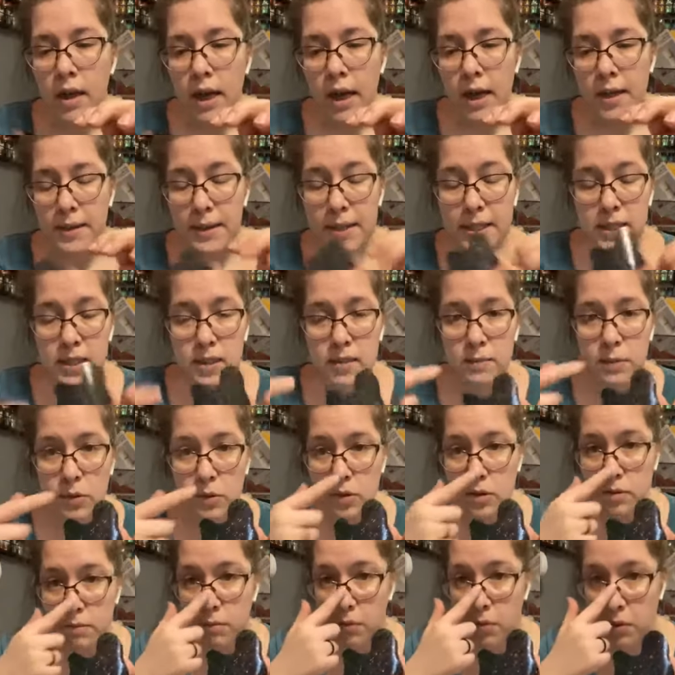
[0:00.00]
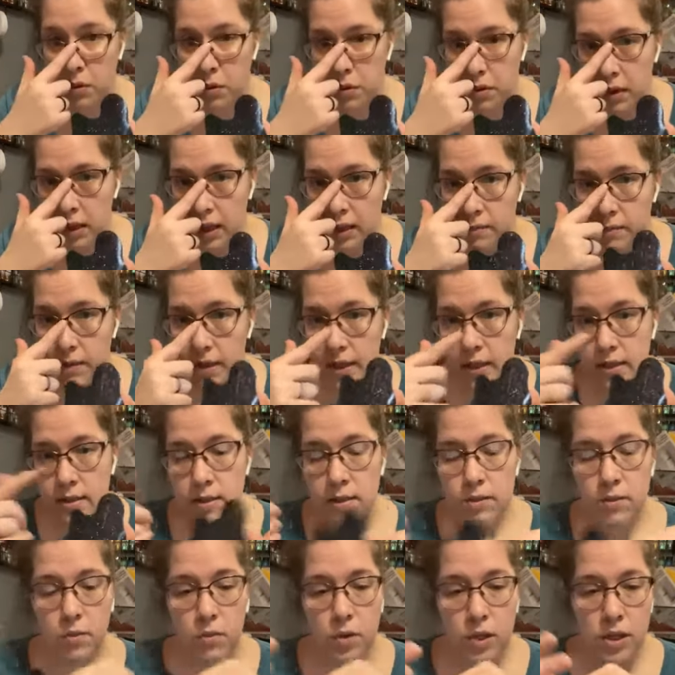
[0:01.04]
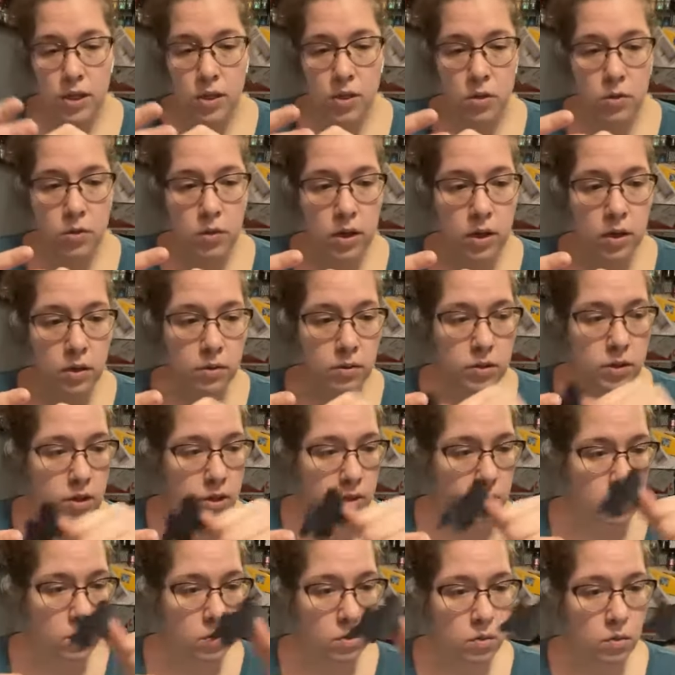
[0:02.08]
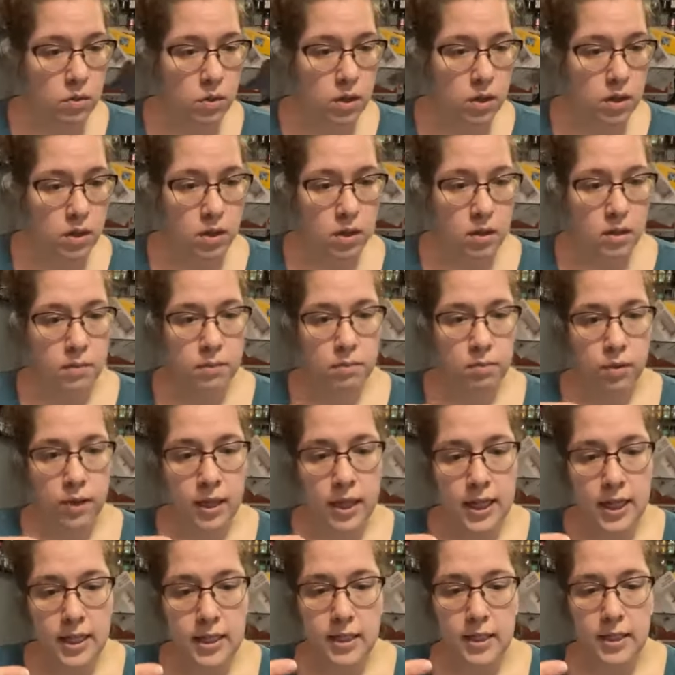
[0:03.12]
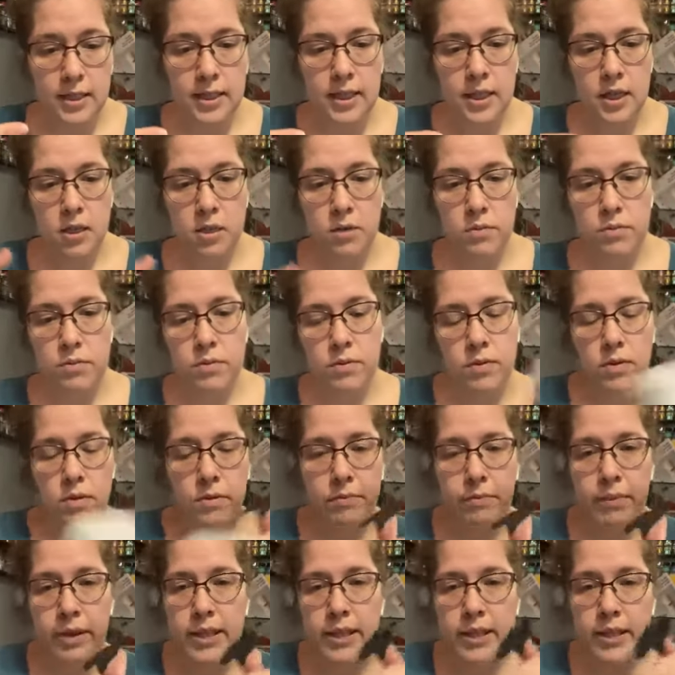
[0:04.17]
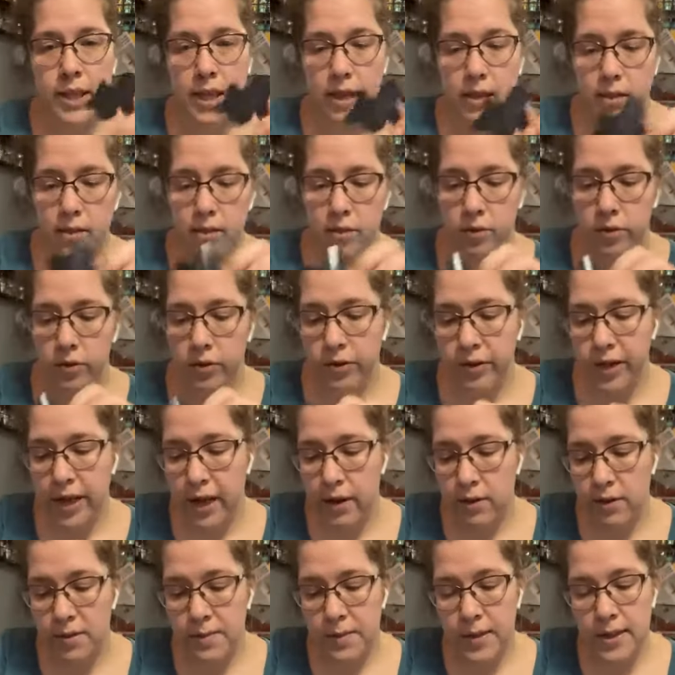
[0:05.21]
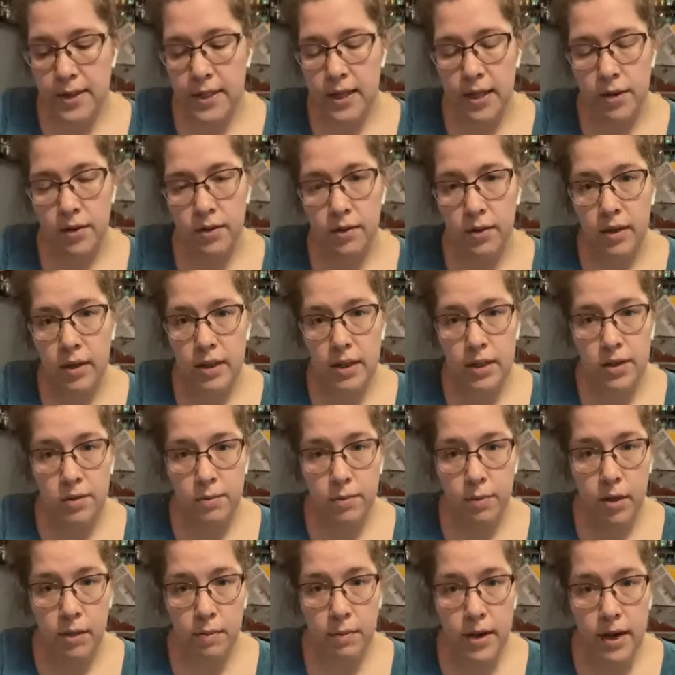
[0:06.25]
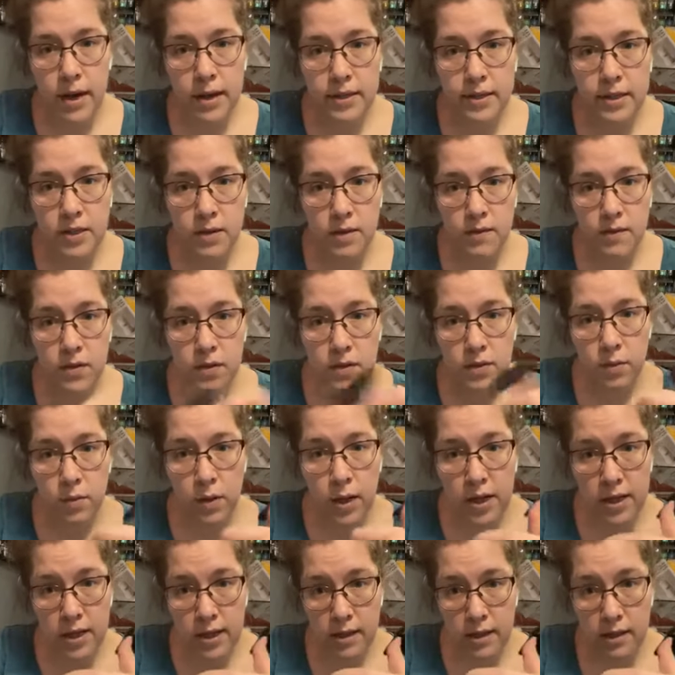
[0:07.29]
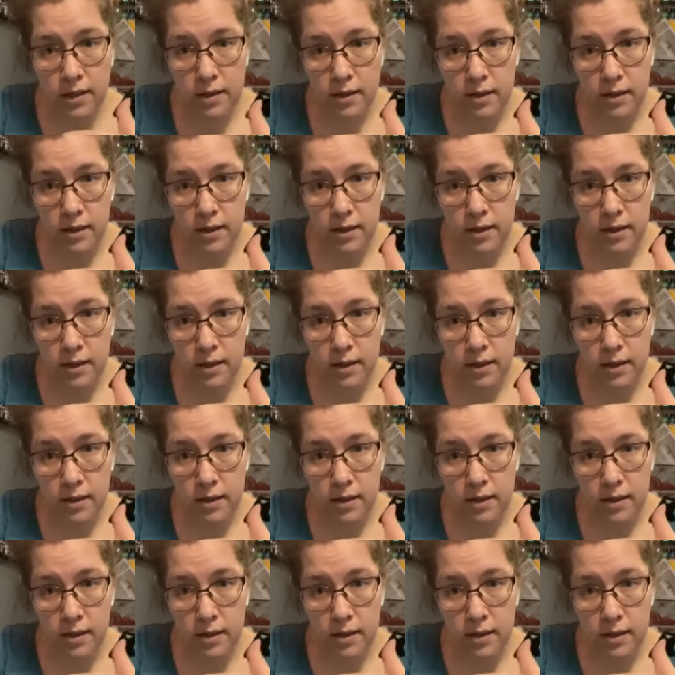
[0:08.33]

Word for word: And that's the most important thing because when you go to place, let's say you place your little cow spot down and then you put epoxy over this white,